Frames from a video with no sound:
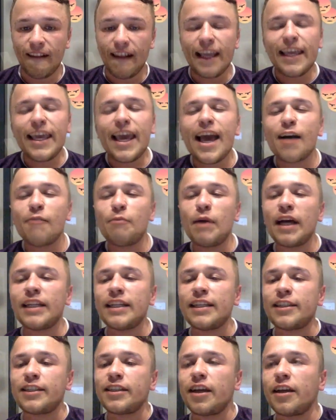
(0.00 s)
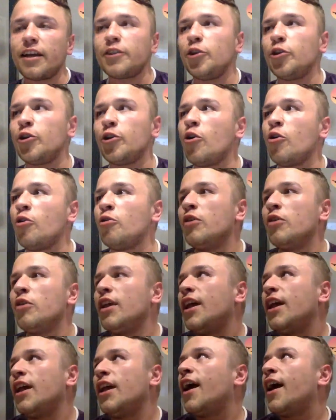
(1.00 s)
Yeah, but it's not, you know,
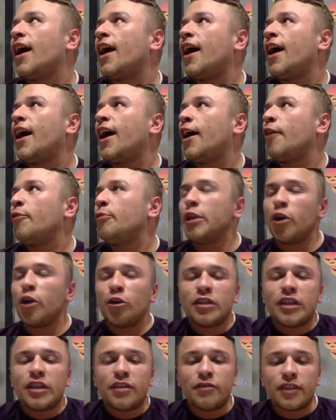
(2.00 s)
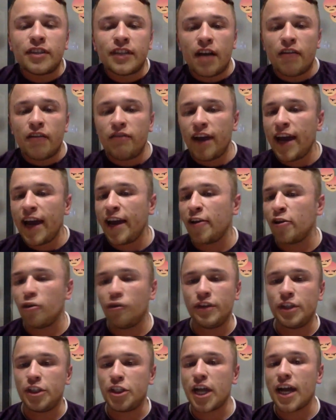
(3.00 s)
uh, we don't even aware of
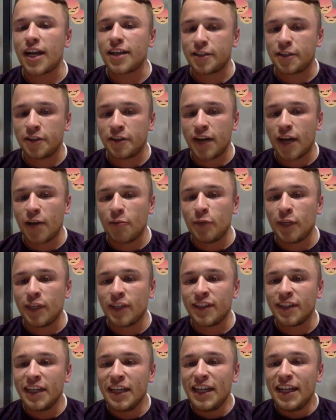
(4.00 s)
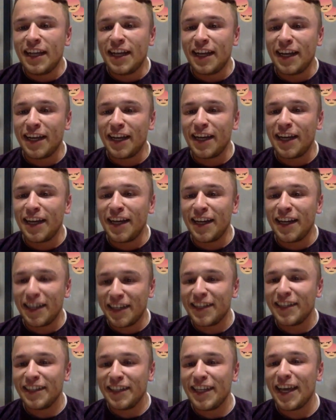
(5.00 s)
each other. I mean, no. Uh,
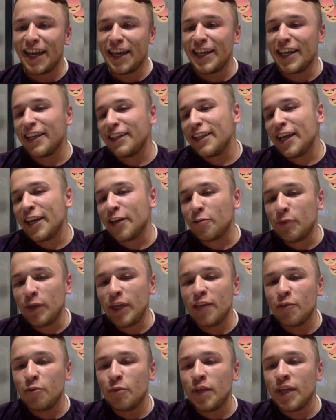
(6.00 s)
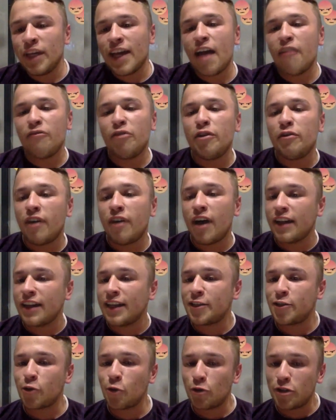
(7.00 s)
yeah, yeah, like we, we, everyone at
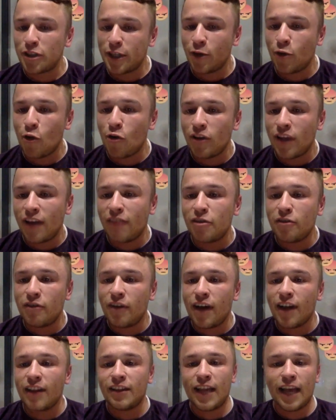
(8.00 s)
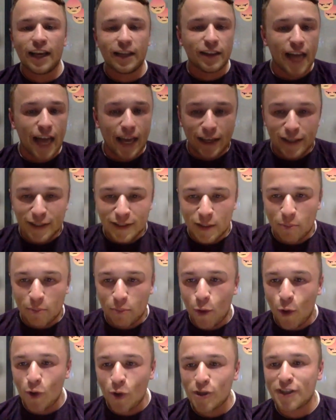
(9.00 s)
SourceCon, everyone like liking the
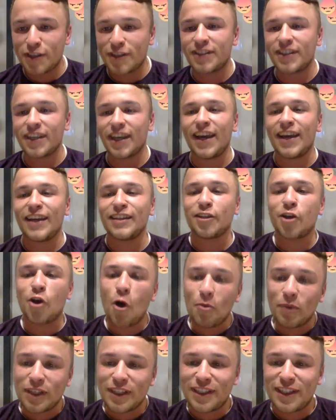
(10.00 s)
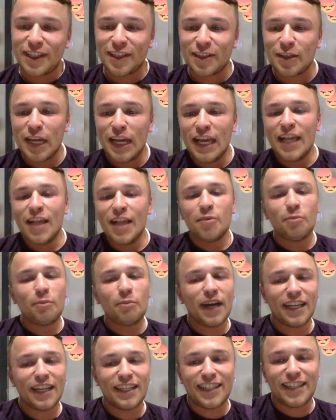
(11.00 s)
posts and commenting,
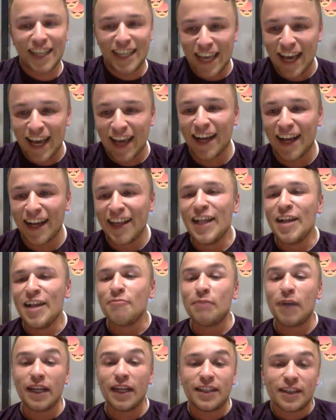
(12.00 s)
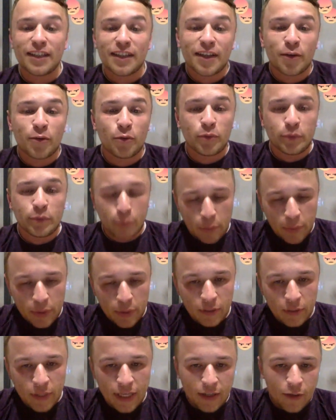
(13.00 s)
but yeah, but uh, we
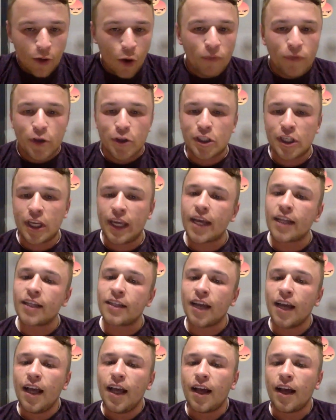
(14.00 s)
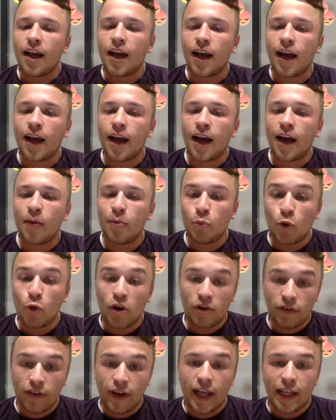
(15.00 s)
will obviously get uh,
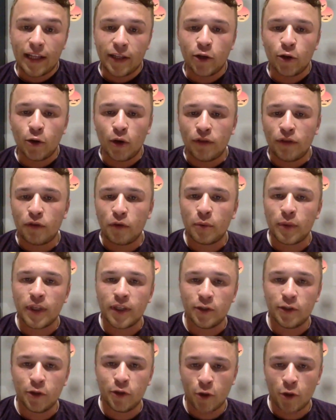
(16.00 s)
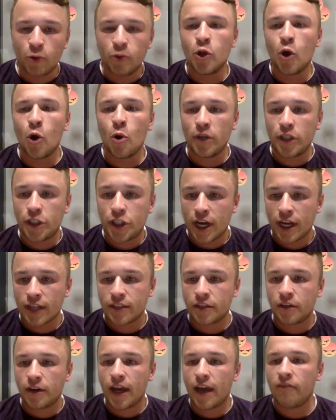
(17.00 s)
more value if we will, you know, know each
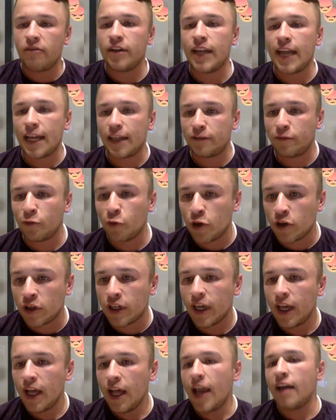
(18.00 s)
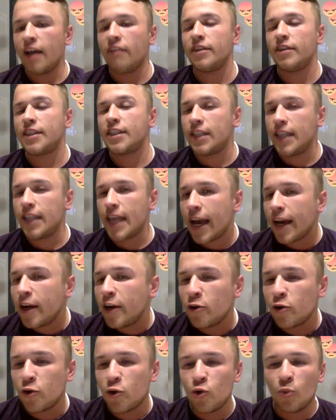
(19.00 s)
other, have a network, have a Slack
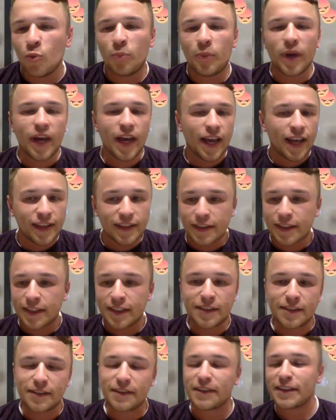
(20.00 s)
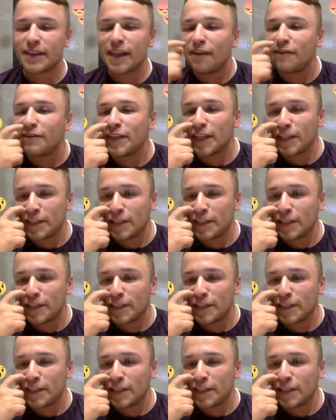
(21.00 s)
group and stuff like